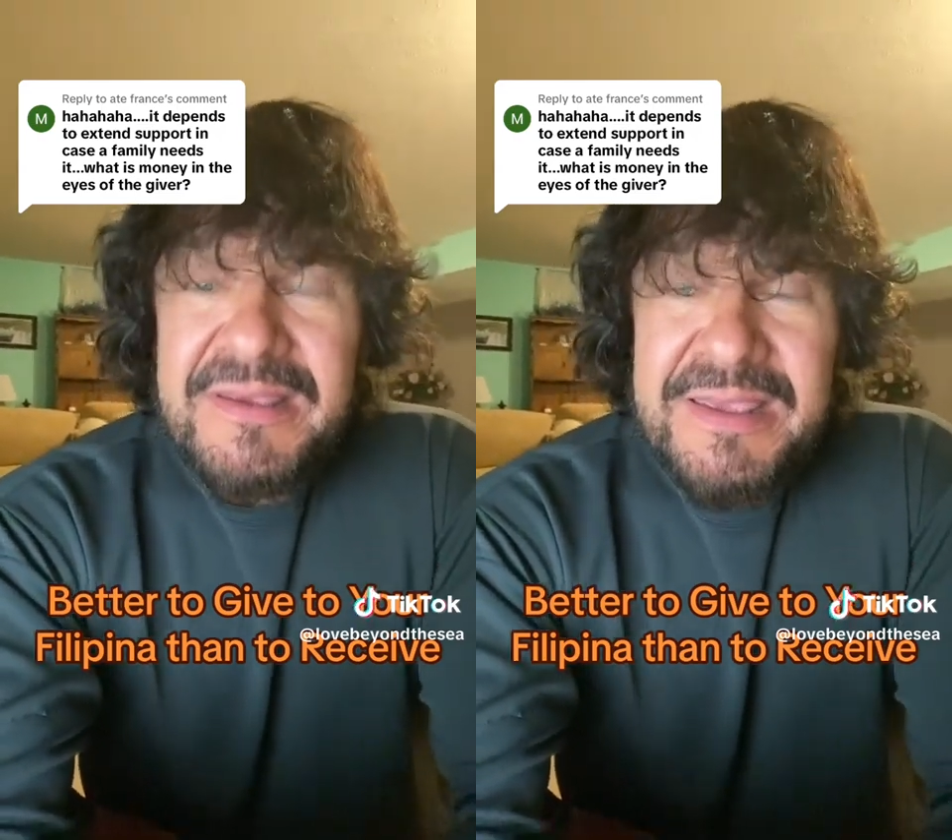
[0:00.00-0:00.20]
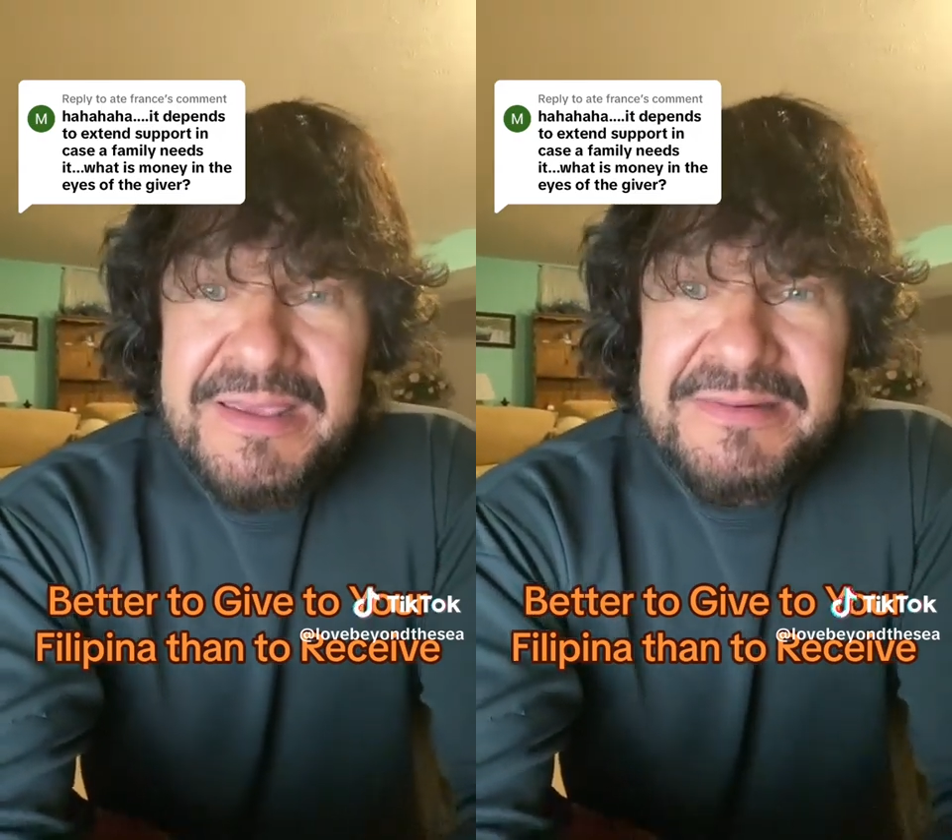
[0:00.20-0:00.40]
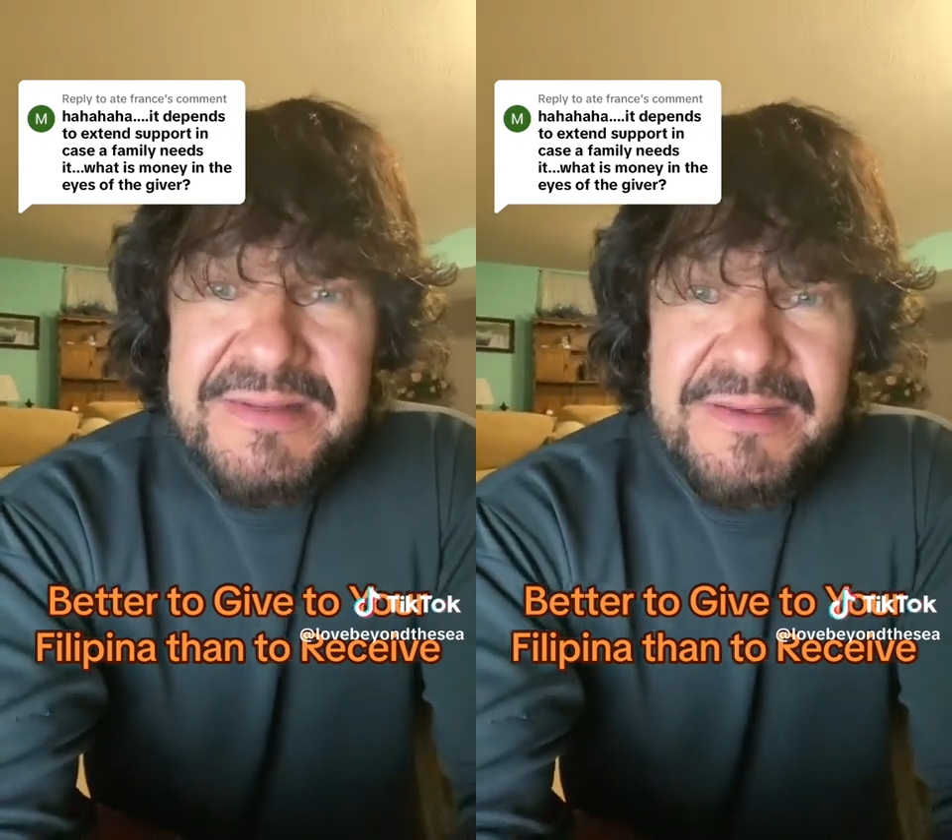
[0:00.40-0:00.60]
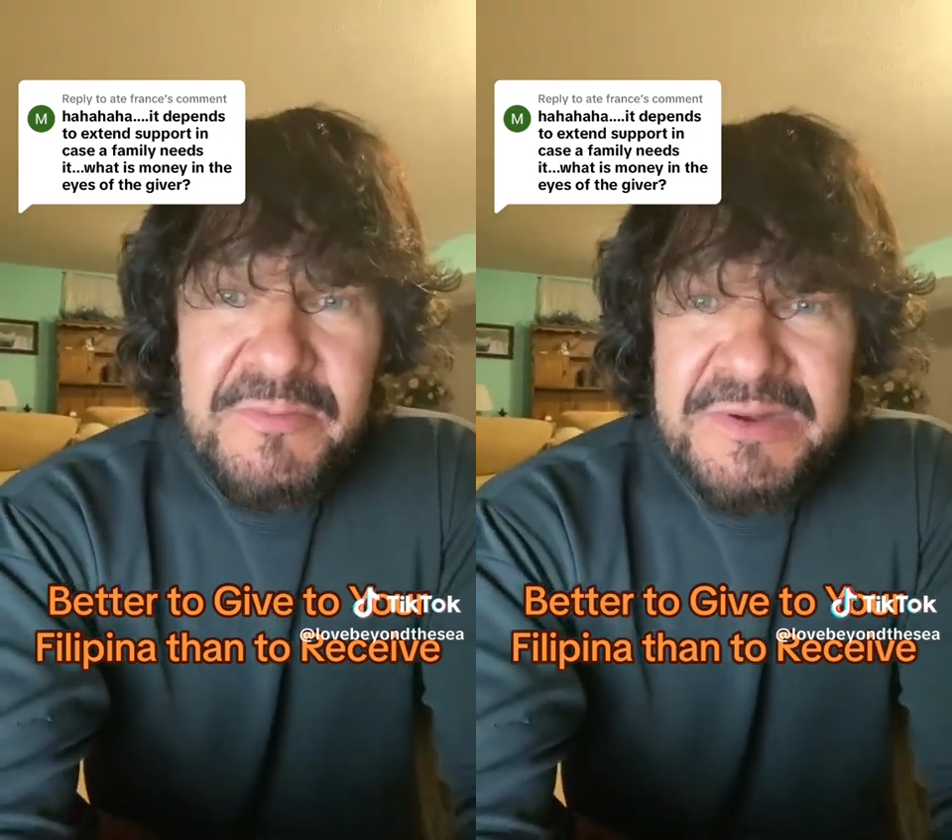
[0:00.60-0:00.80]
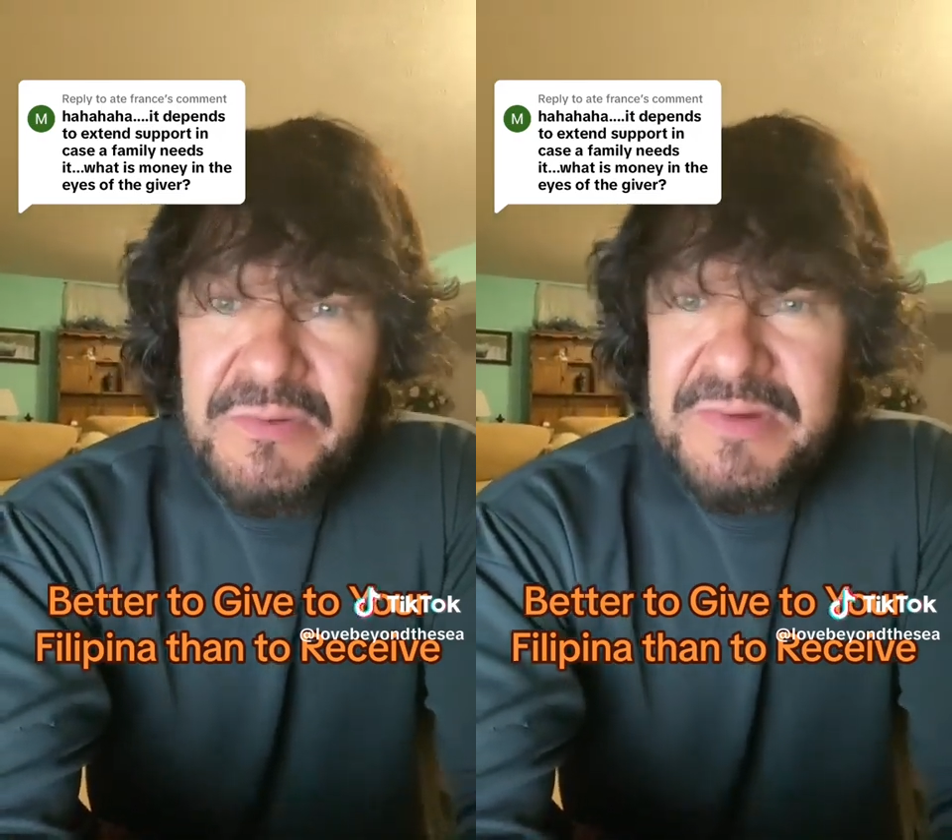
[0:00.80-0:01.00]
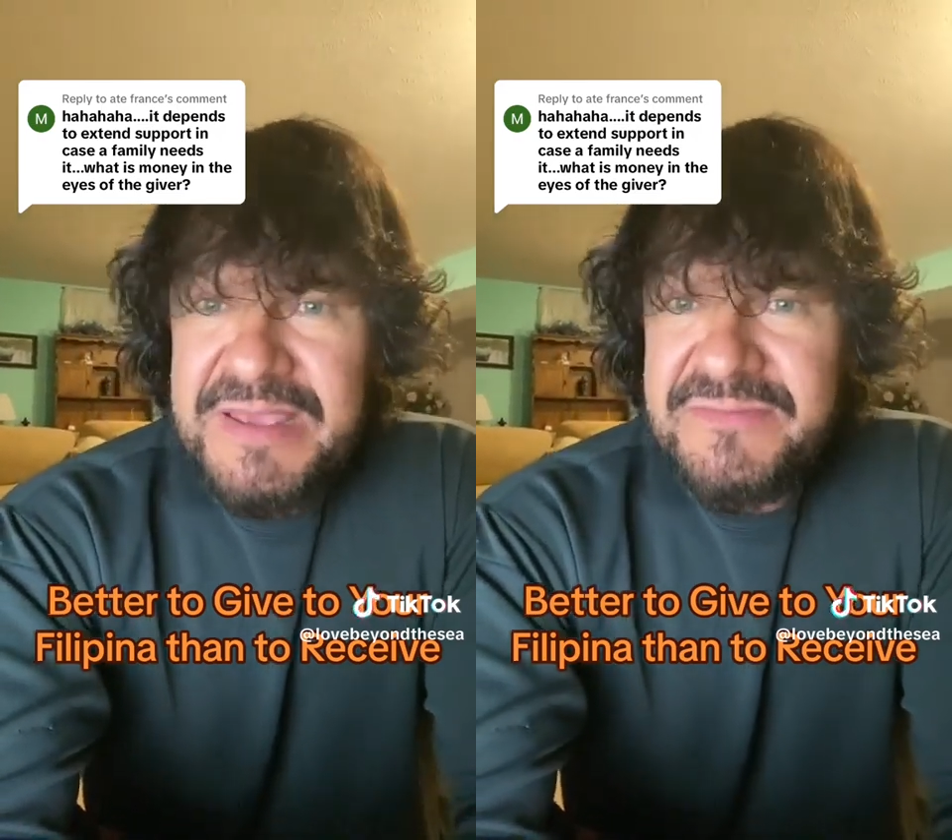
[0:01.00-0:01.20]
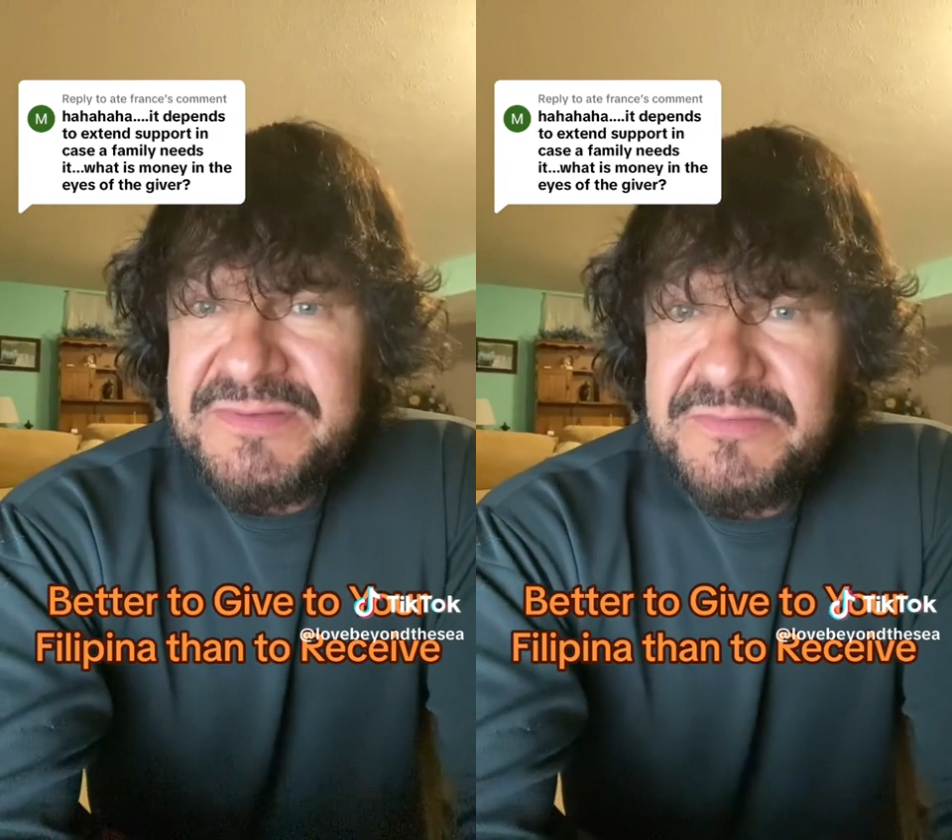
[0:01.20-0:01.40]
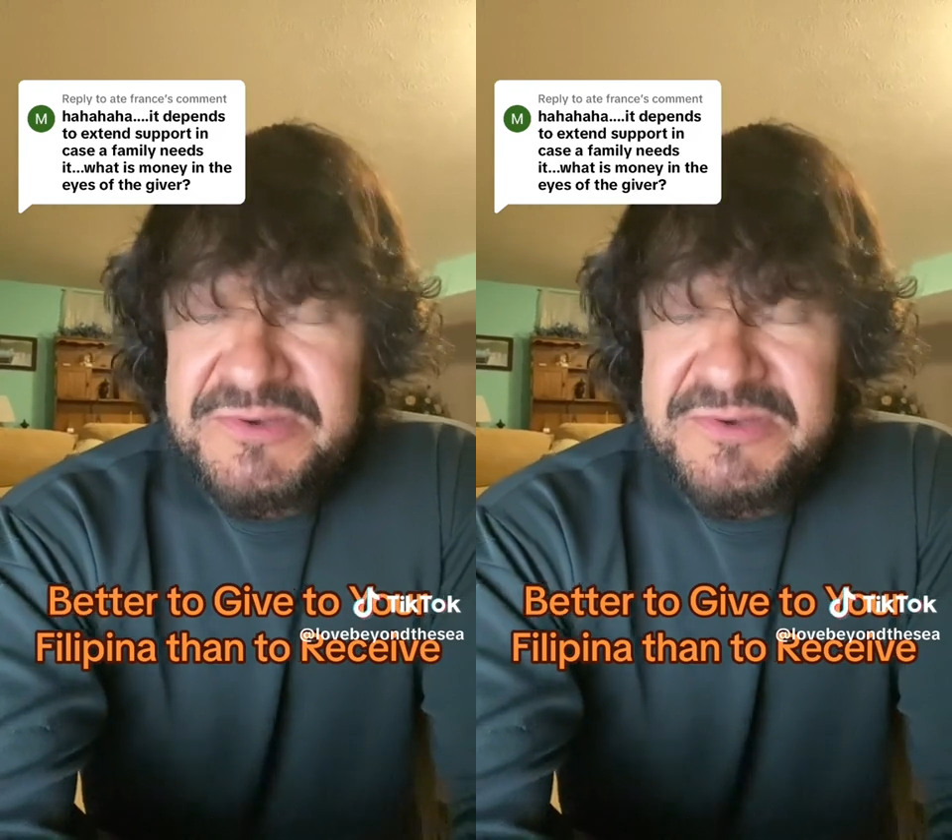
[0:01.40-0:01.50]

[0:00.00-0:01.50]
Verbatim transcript: and uh, we don't have to,